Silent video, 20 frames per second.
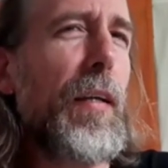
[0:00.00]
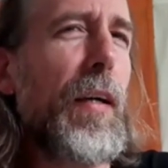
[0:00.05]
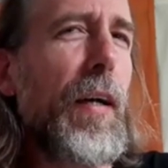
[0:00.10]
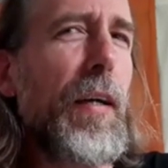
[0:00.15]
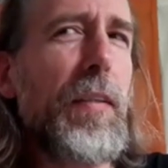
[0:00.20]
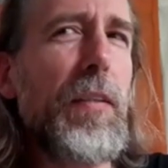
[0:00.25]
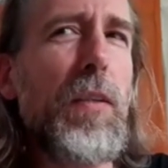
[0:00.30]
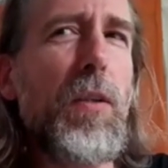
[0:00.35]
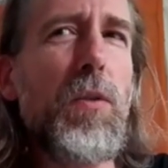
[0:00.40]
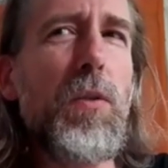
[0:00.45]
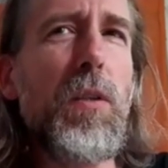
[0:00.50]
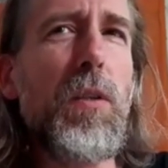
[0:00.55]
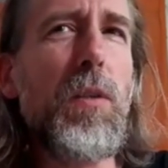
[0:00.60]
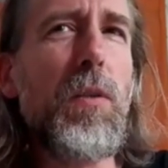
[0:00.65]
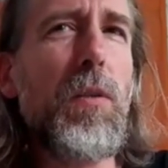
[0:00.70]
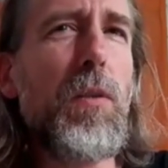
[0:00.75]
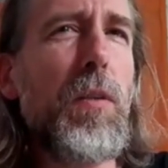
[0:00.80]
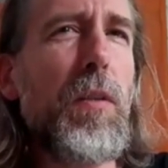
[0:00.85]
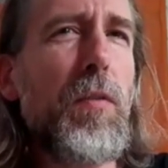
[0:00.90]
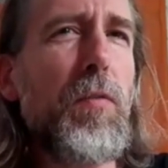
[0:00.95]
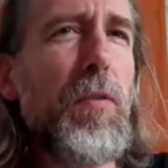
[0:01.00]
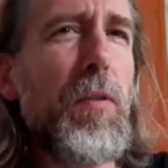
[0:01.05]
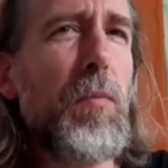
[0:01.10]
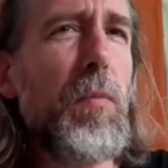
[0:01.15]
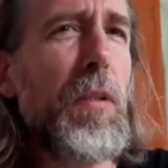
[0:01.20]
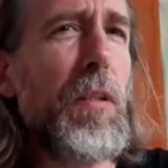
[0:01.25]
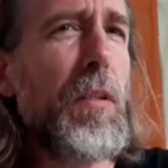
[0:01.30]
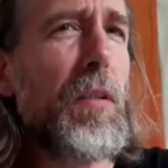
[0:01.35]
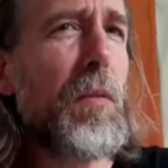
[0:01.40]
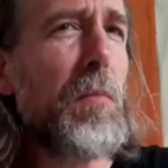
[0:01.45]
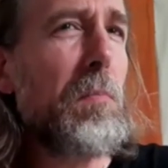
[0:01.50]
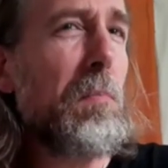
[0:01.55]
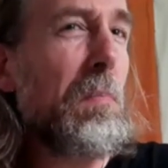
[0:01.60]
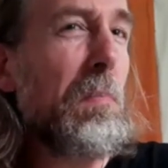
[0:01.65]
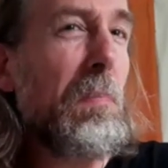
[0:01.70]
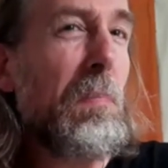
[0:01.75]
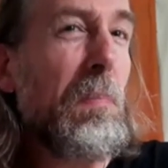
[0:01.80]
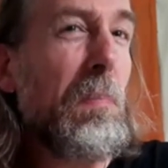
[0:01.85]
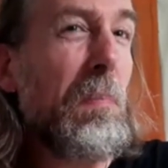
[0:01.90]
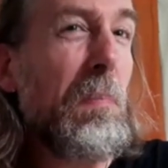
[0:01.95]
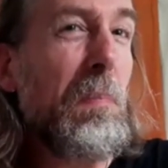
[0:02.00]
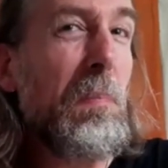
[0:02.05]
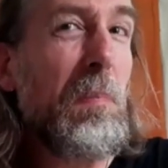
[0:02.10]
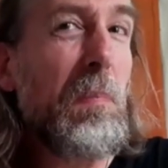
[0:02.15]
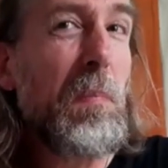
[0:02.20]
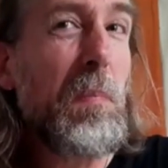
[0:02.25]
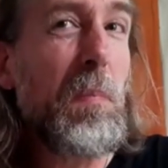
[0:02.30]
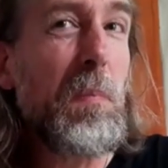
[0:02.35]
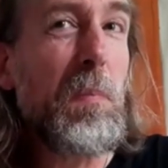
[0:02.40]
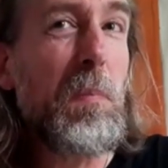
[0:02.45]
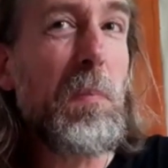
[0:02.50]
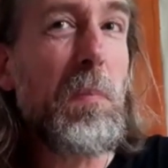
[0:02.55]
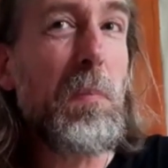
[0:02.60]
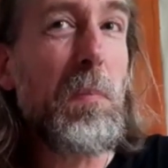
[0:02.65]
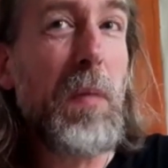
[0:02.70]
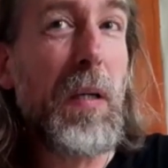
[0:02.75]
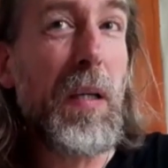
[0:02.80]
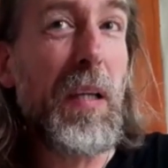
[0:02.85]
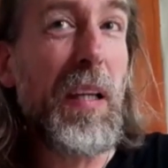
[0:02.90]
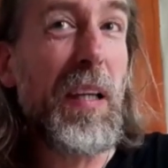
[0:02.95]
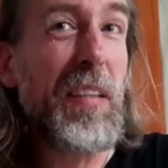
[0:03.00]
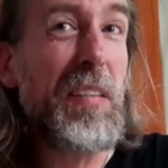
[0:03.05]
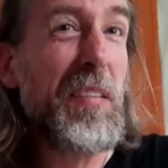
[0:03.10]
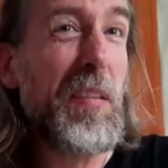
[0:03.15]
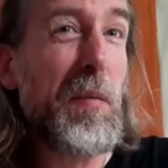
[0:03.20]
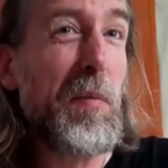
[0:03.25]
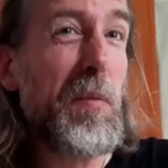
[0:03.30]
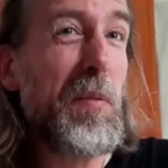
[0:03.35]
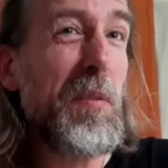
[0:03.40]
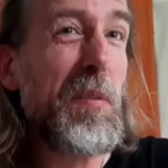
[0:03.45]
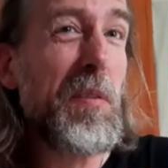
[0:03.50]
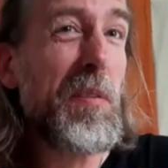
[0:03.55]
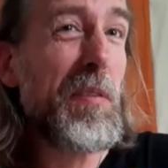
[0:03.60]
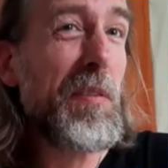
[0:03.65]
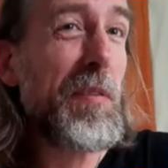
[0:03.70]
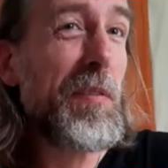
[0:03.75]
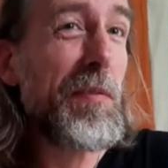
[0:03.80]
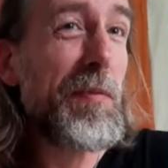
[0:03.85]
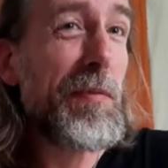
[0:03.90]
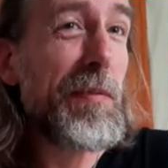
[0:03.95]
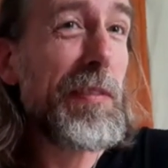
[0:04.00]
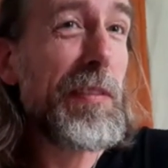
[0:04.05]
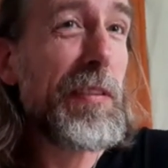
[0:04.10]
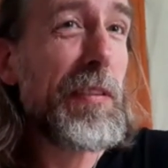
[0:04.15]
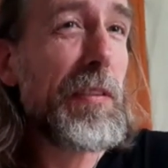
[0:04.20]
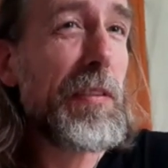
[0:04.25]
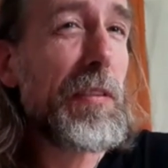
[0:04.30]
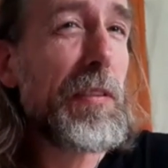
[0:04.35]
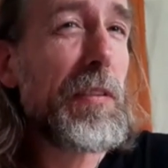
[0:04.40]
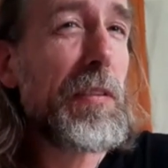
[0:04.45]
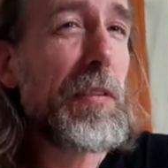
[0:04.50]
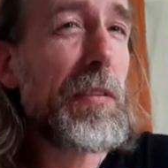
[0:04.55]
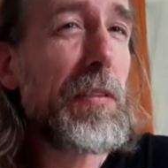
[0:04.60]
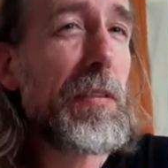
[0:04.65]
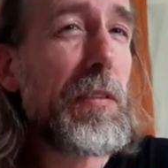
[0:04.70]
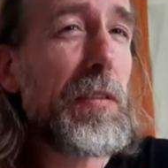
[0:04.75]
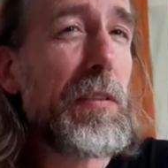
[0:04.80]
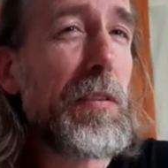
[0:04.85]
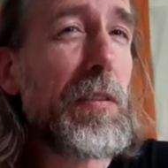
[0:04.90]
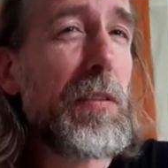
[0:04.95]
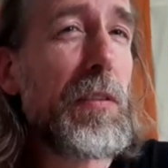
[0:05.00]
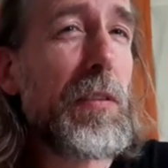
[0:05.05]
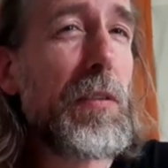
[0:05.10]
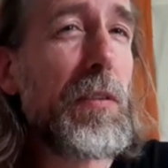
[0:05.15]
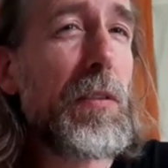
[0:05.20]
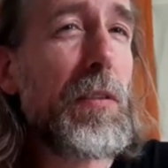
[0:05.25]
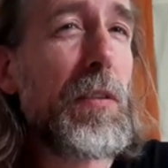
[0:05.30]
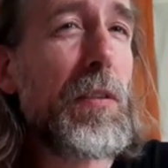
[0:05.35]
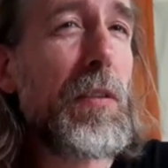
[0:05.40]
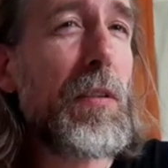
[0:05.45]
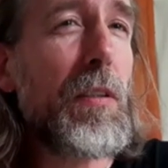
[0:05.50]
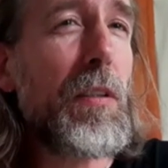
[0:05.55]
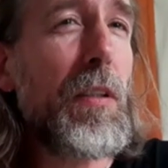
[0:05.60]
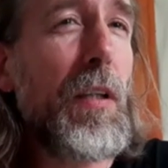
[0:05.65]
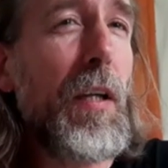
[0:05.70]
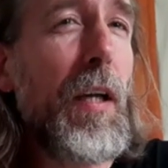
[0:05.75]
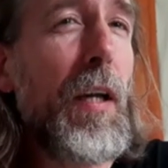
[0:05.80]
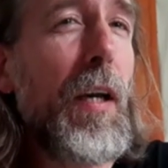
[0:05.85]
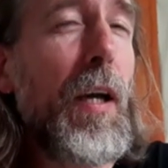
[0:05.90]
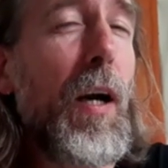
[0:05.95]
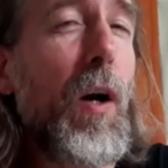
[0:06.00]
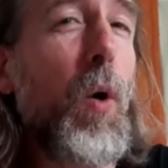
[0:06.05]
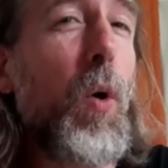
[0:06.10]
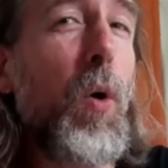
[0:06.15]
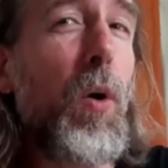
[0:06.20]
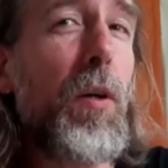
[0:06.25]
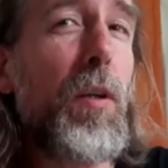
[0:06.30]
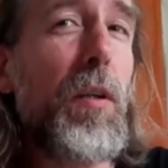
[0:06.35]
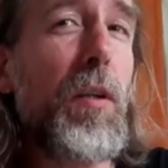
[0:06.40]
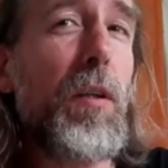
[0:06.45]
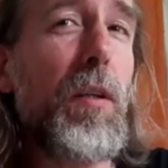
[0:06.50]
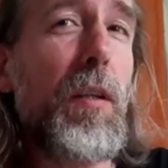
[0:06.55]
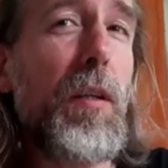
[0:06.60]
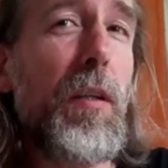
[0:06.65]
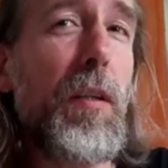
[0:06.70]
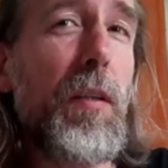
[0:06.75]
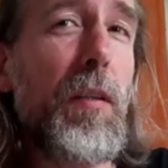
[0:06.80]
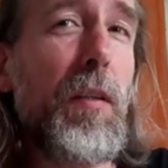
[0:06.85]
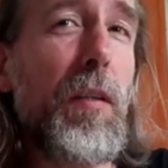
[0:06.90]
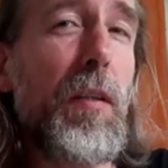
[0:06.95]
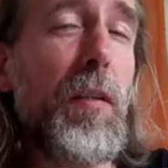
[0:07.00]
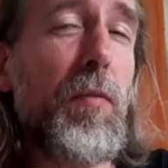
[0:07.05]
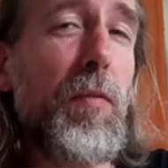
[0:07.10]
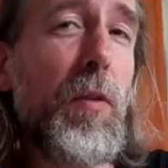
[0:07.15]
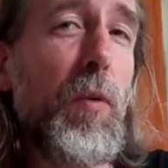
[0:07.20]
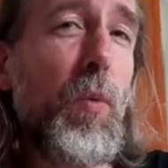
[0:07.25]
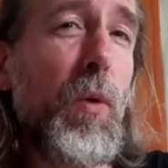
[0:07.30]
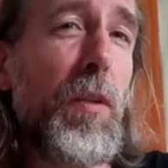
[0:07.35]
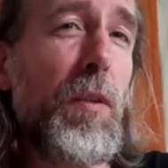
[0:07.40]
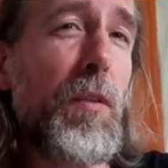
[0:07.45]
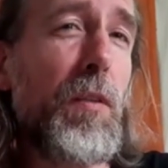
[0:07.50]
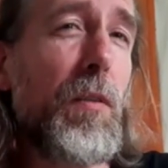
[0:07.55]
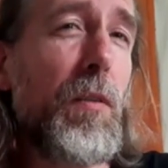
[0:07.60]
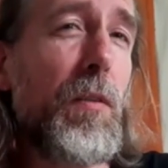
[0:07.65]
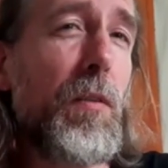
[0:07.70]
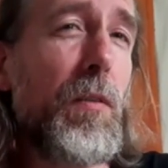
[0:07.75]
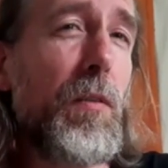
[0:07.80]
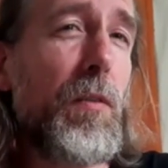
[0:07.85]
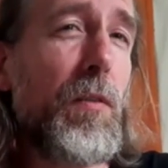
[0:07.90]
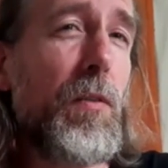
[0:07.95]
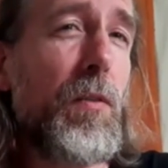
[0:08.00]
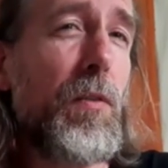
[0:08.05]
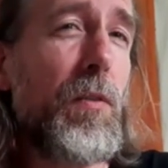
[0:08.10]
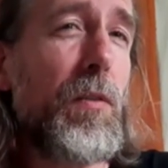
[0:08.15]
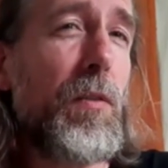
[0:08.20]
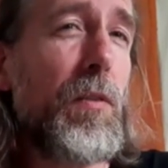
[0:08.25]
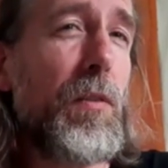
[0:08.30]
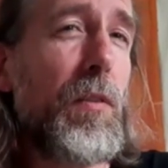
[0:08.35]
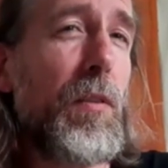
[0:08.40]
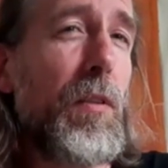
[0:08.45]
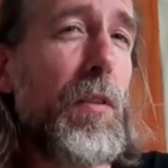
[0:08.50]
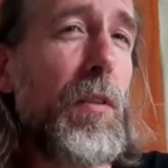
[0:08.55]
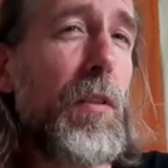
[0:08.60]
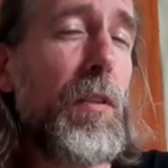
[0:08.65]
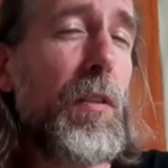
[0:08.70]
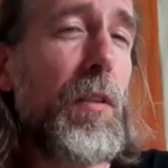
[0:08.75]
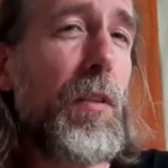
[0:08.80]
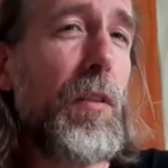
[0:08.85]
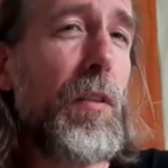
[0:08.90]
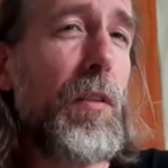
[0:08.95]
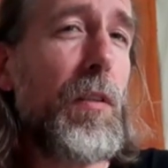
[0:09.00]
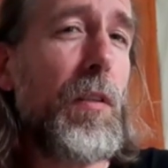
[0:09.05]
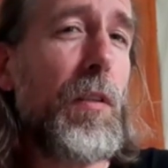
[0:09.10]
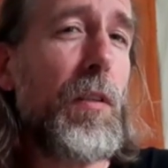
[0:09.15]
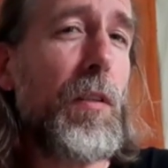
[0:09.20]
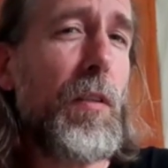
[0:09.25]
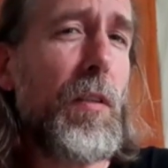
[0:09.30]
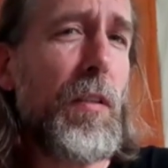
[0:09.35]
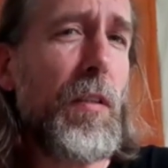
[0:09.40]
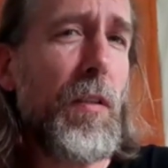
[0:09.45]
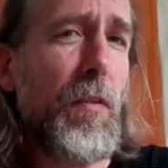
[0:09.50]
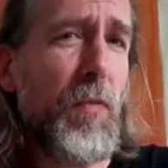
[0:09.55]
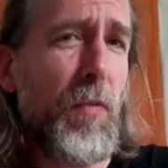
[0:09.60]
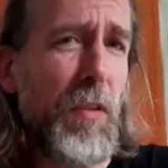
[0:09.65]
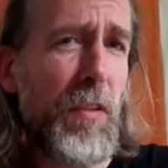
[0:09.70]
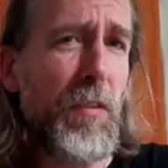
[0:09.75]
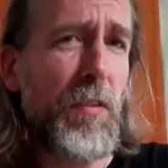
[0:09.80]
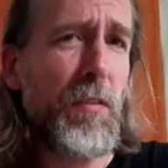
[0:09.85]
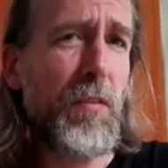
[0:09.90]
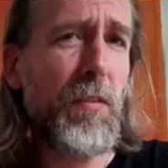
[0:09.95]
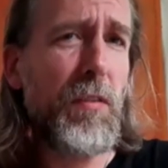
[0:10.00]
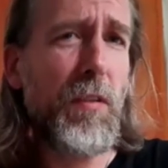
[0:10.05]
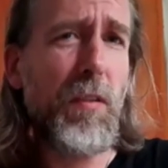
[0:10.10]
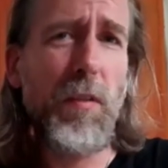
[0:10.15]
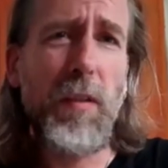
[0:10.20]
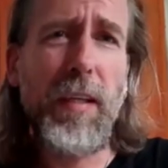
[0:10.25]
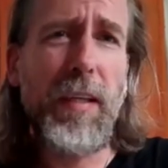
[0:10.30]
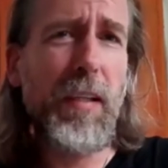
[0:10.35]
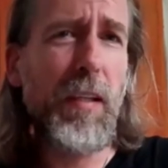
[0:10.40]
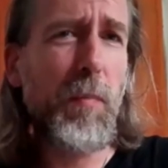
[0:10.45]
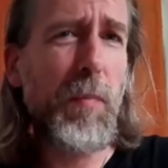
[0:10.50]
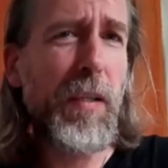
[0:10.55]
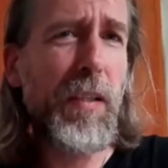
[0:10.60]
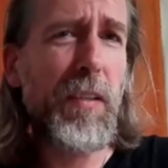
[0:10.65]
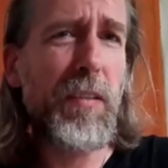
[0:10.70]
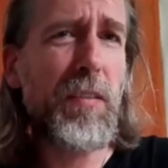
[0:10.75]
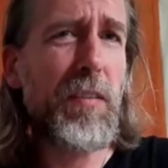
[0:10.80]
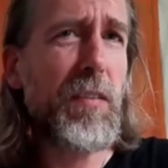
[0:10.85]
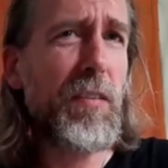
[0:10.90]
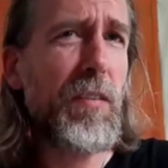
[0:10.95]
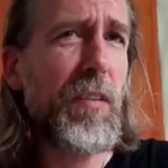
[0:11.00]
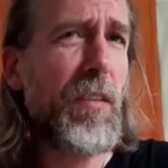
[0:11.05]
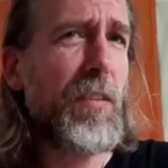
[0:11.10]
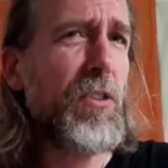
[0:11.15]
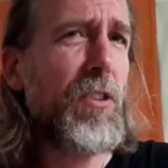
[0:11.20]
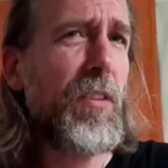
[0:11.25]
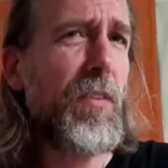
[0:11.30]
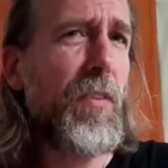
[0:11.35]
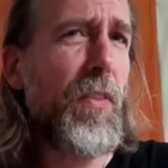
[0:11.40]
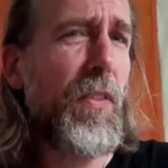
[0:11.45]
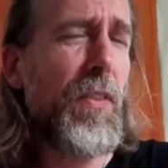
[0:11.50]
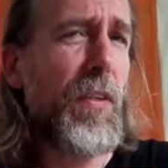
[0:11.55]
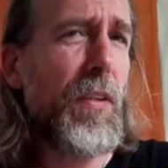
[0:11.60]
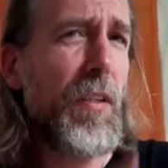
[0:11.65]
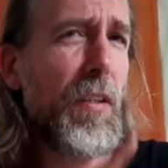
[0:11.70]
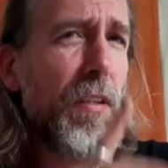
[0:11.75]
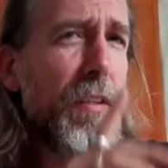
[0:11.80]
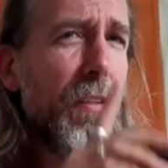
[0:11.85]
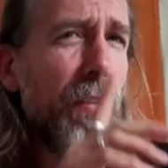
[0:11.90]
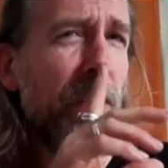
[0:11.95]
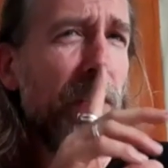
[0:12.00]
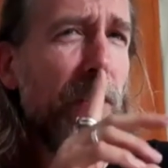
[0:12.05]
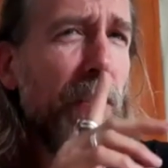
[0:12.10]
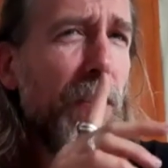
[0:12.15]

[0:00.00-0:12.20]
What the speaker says: I don't know if you mean my lightsabers or if you want to see the fitness, the kettlebells and such things.